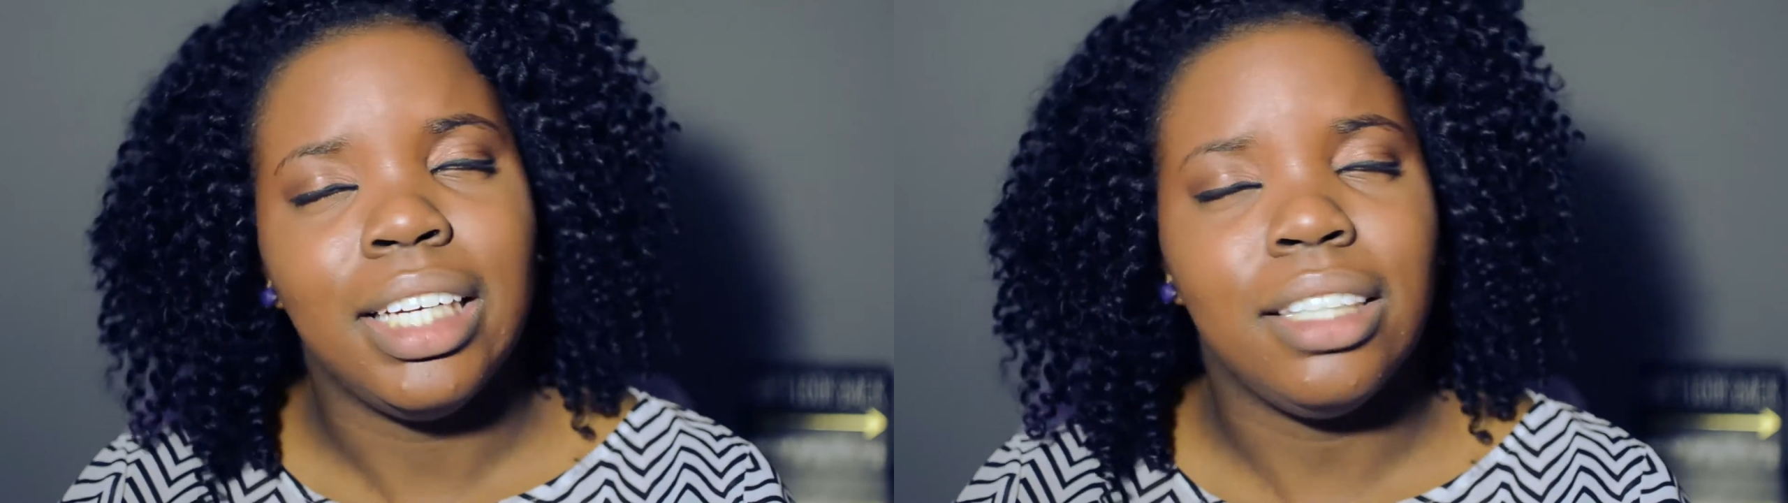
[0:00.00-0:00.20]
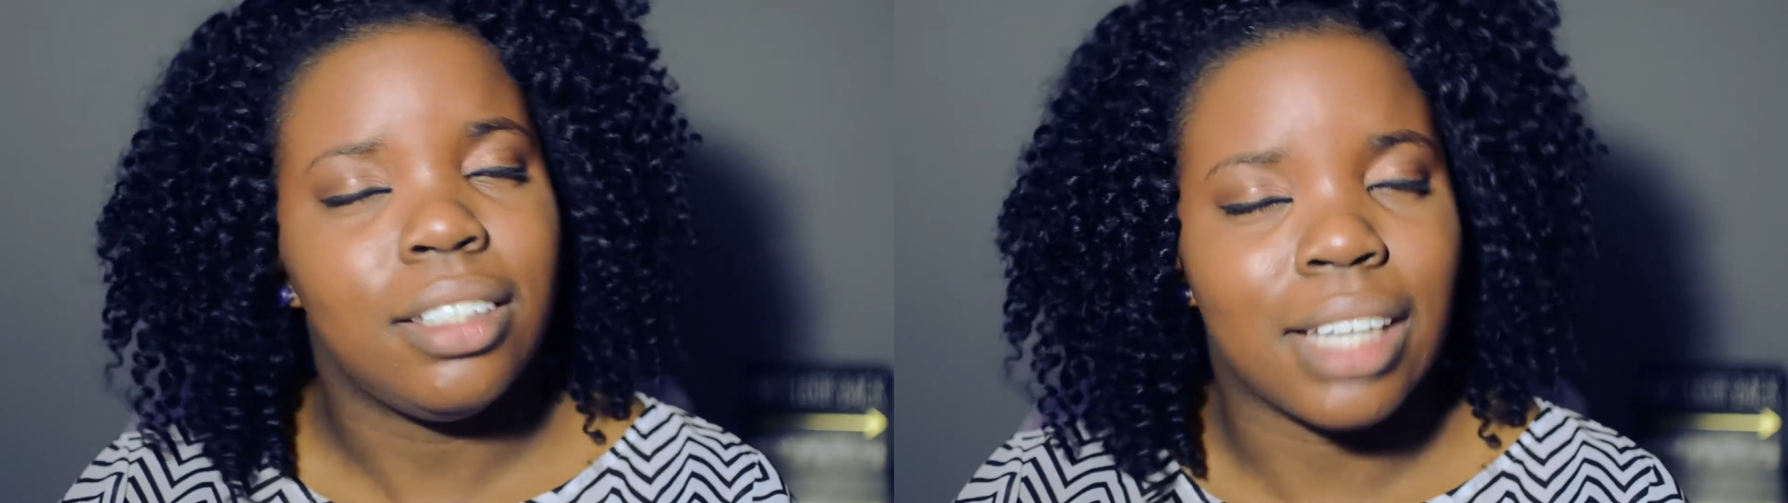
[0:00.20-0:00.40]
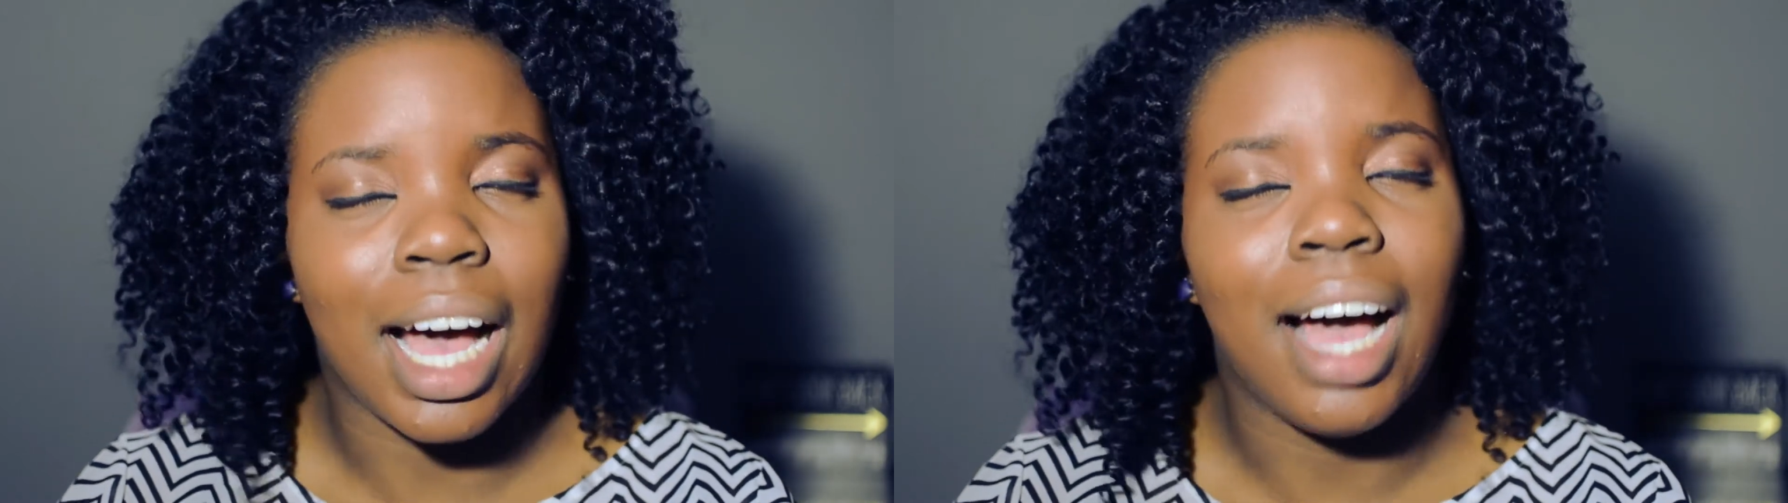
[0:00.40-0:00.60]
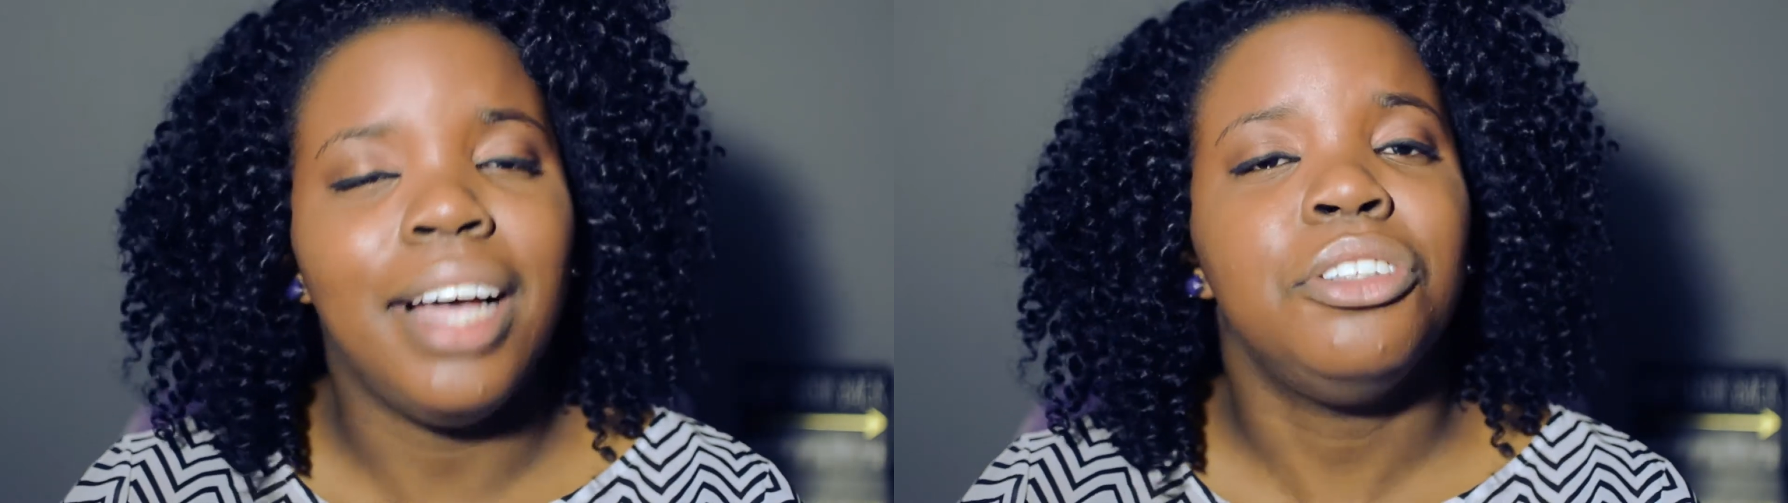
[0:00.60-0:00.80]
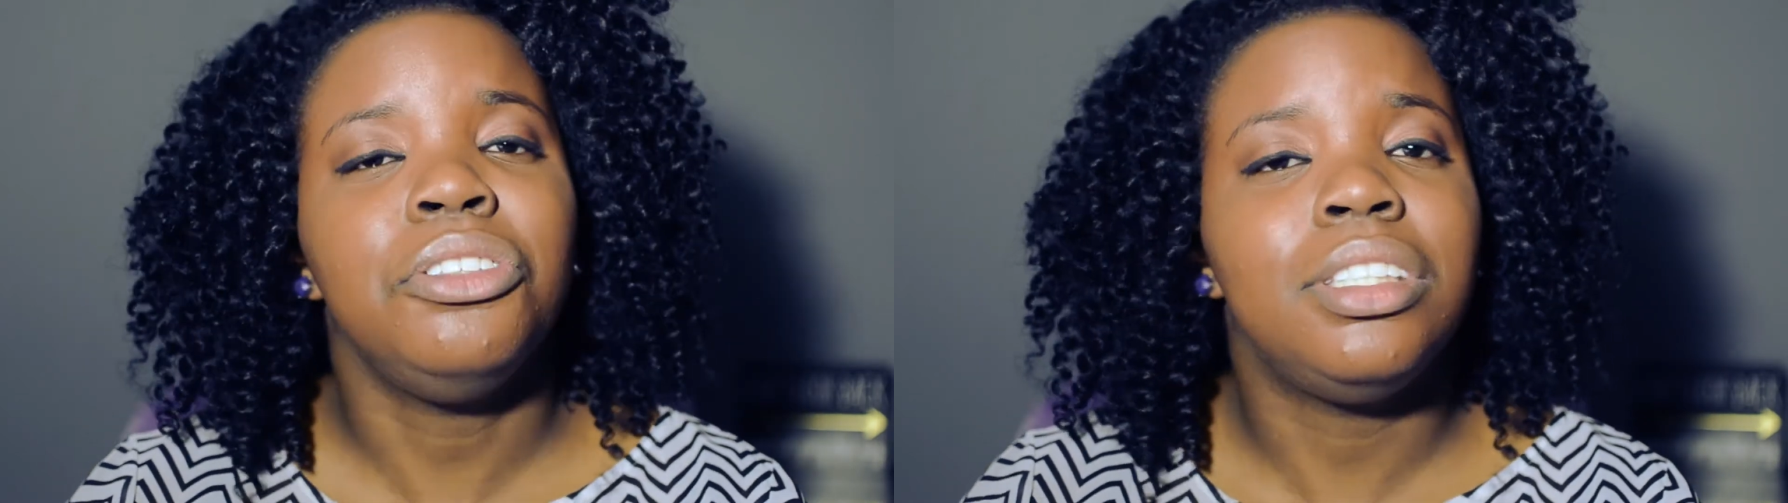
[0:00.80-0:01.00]
Now look,
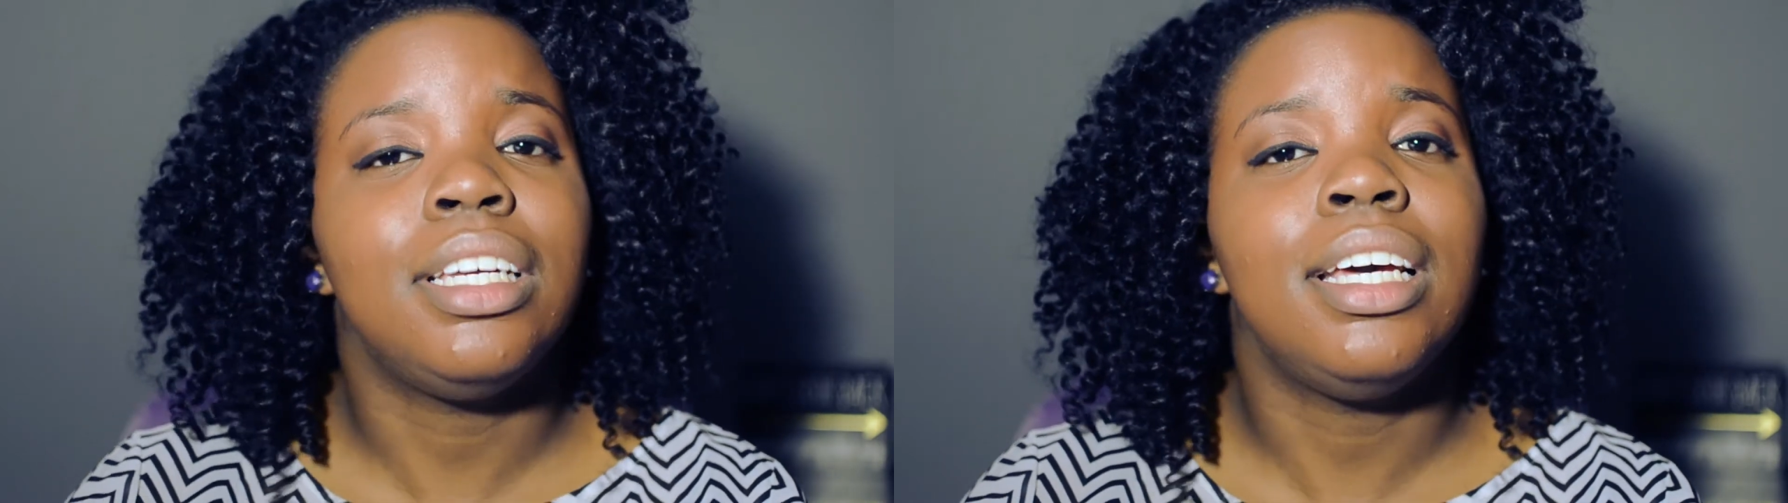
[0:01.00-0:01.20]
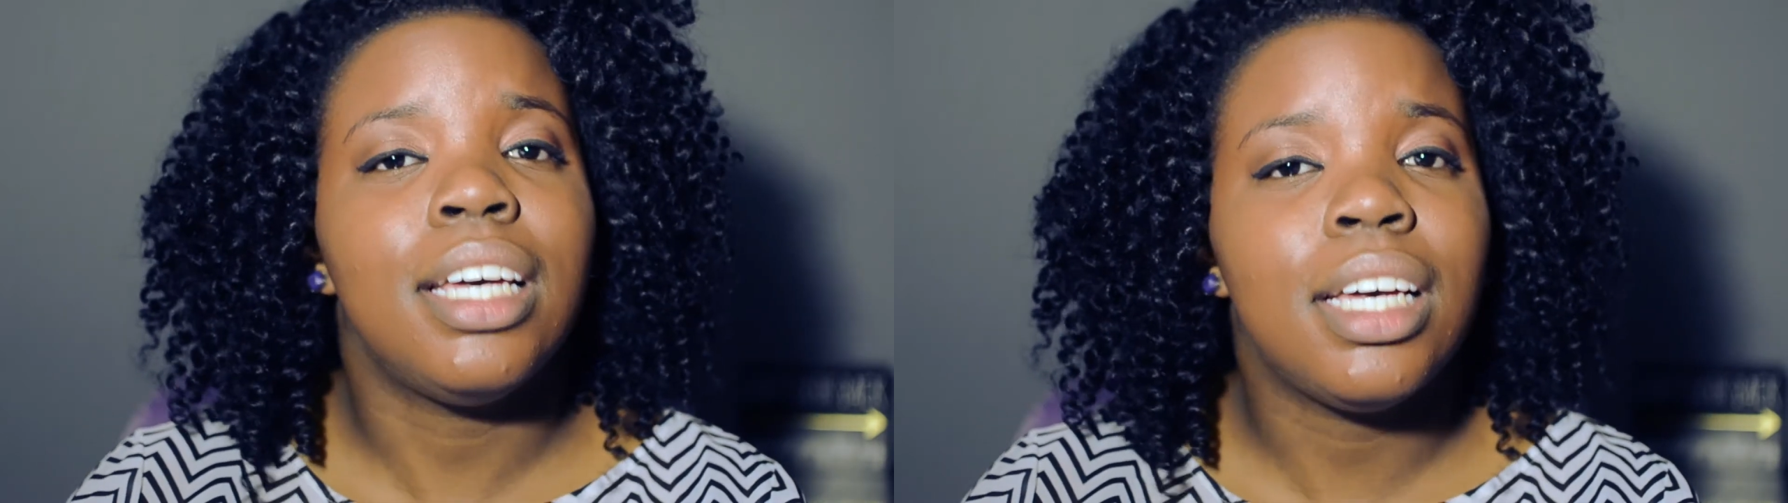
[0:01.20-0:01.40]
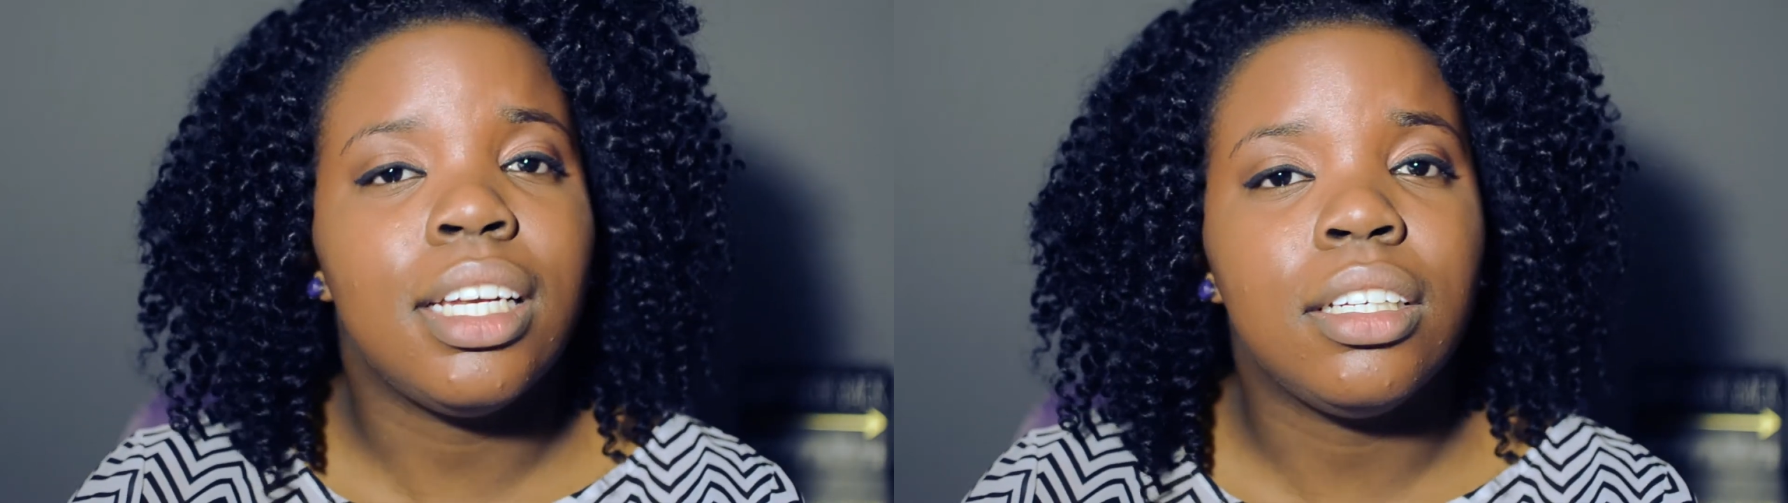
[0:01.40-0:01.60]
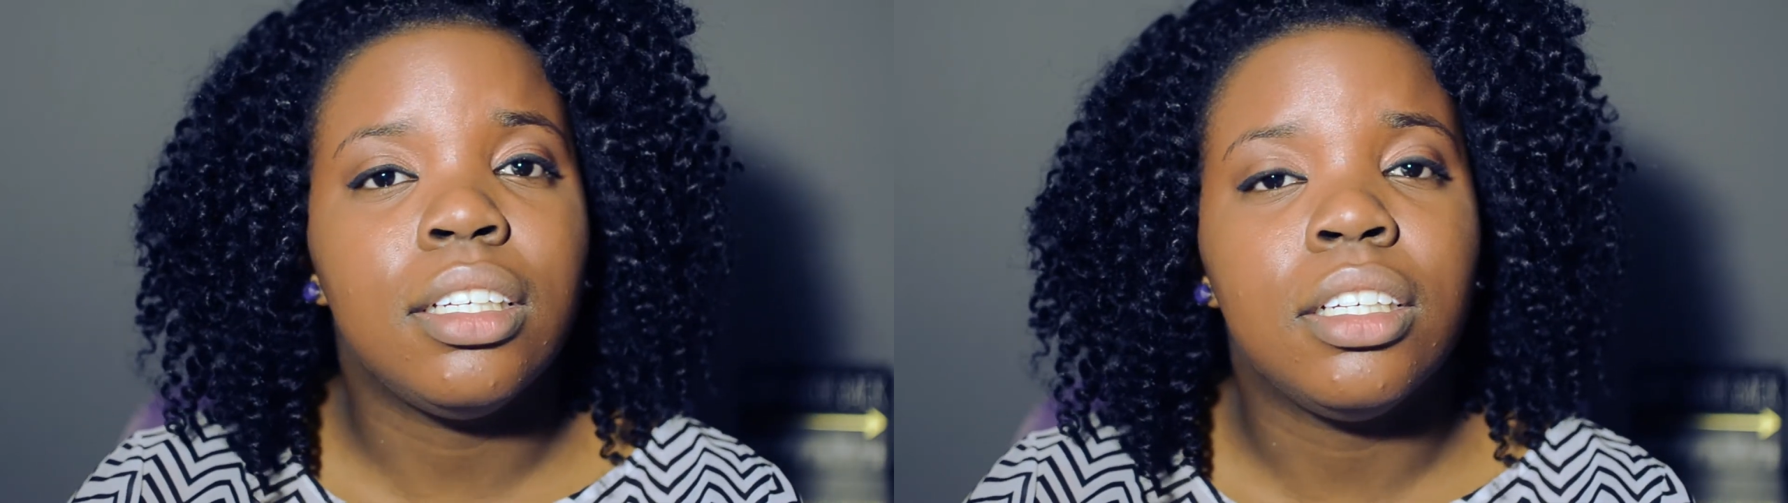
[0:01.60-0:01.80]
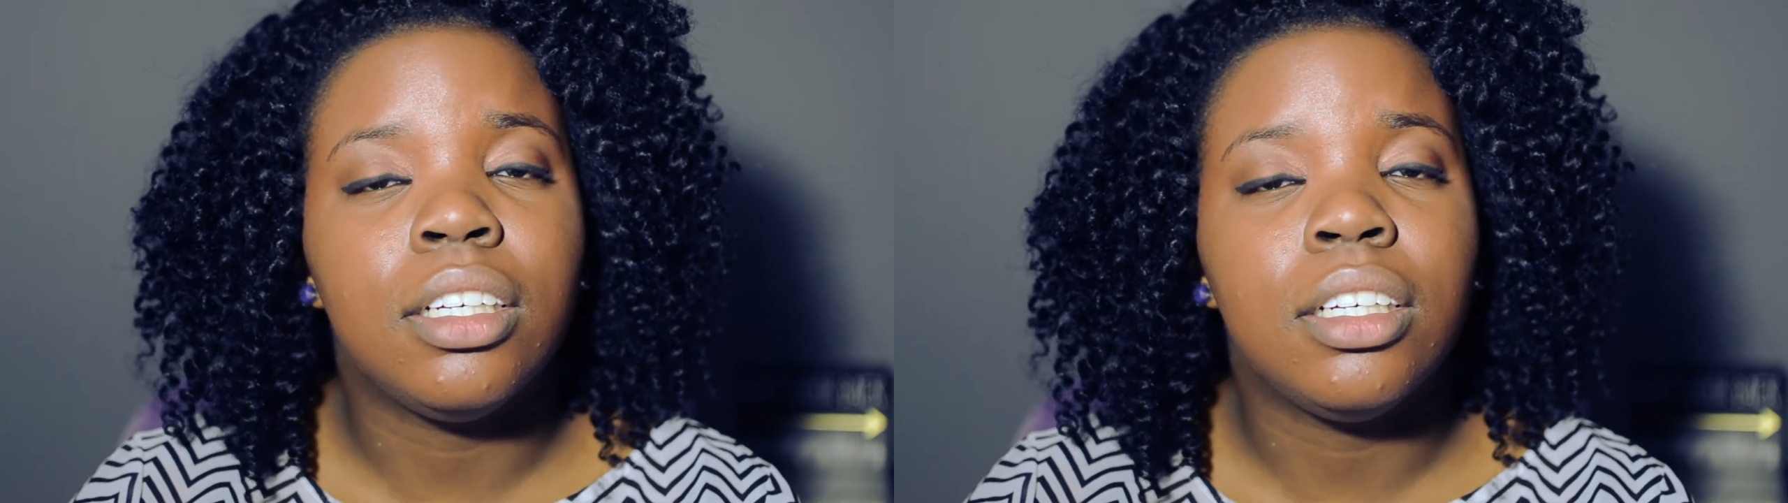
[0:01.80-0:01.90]
I understand,